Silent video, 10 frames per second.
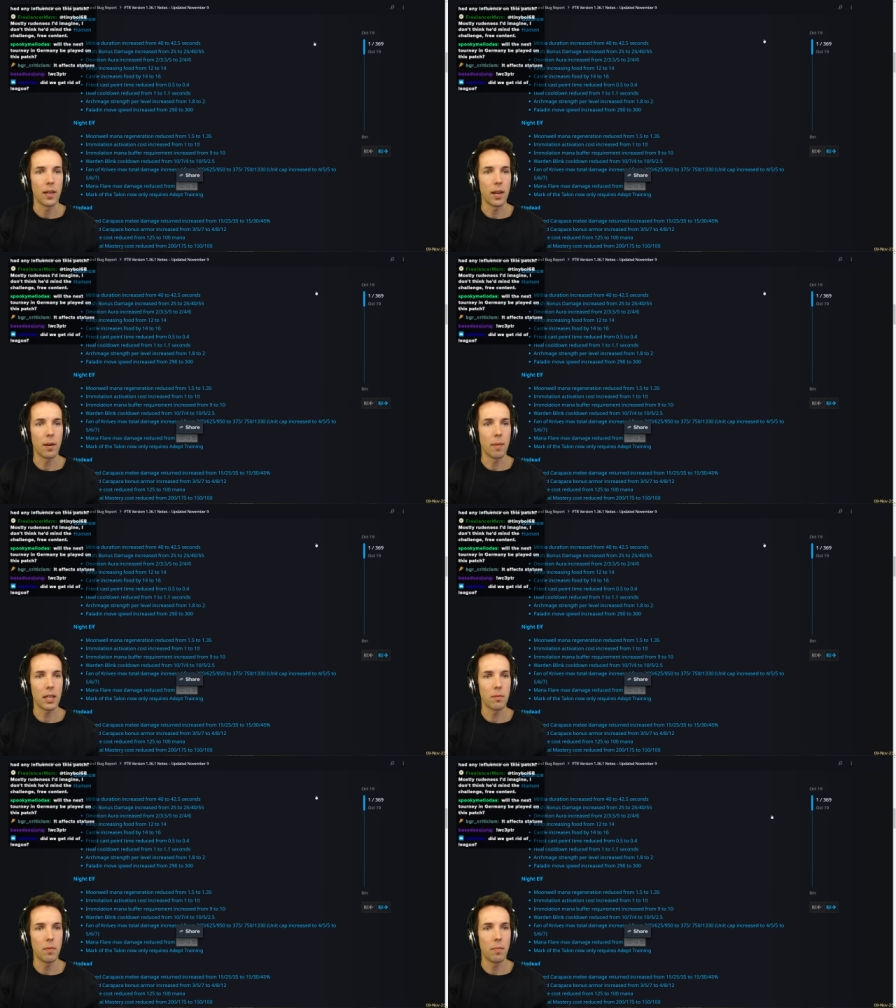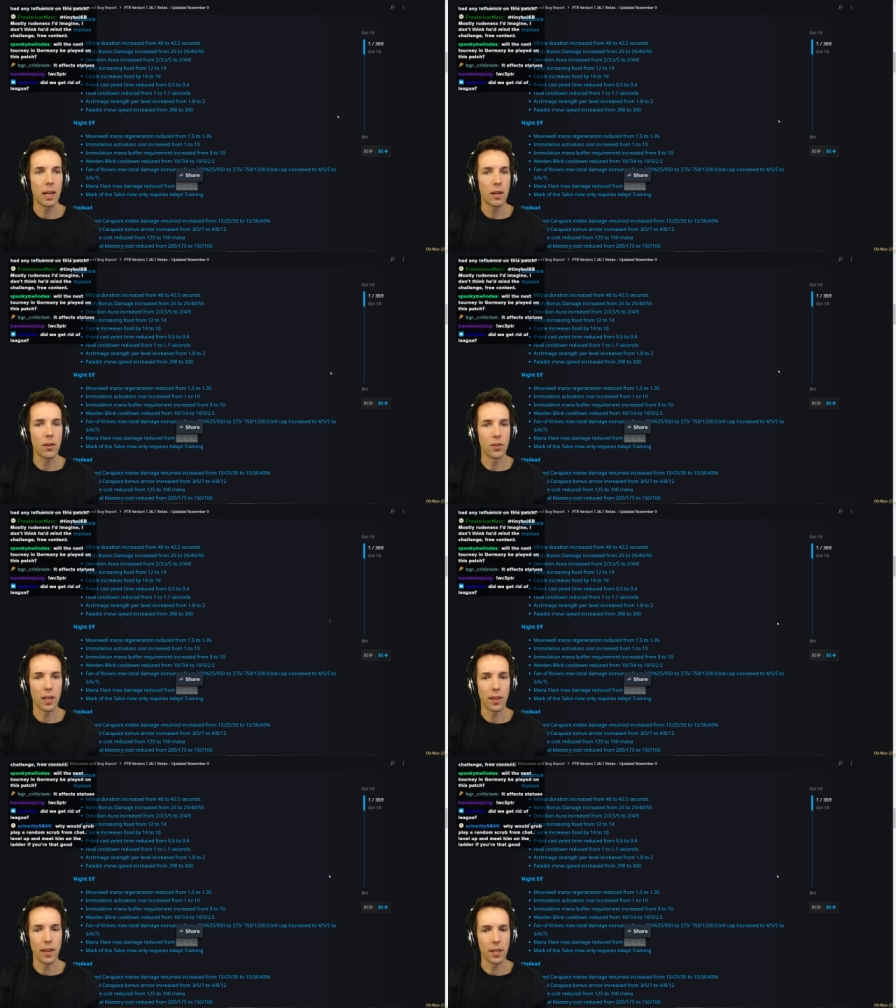their maximum mana
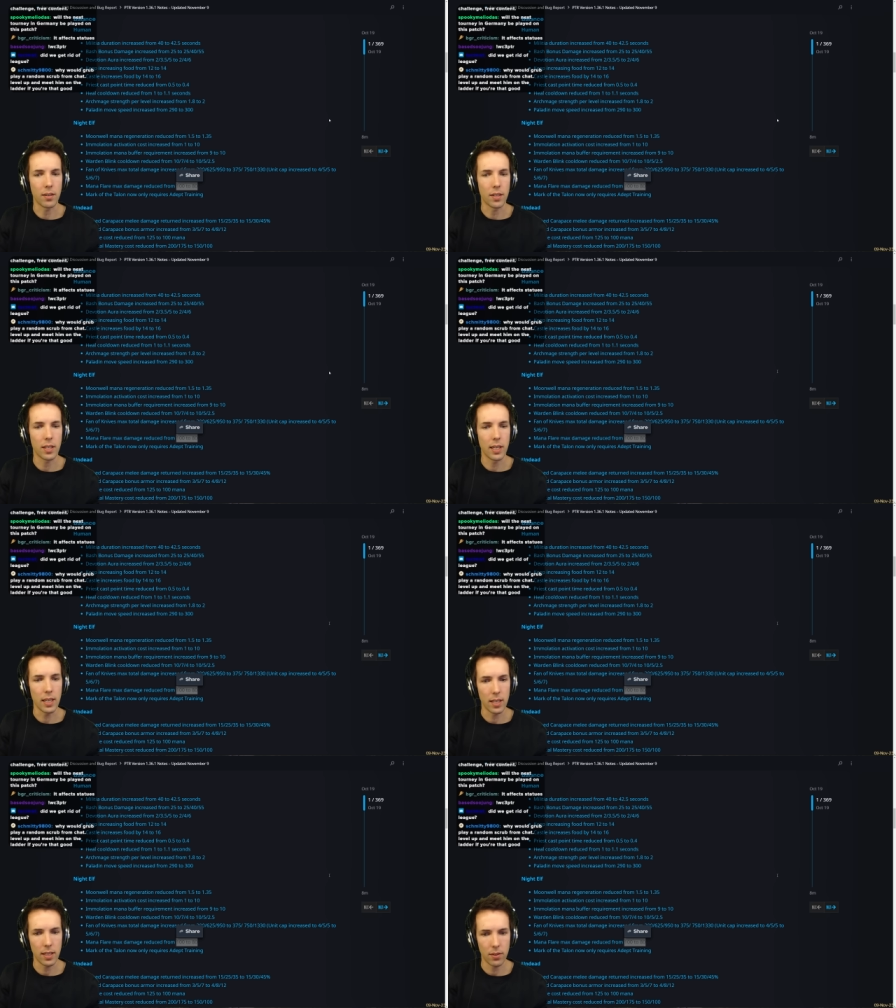cost I think is six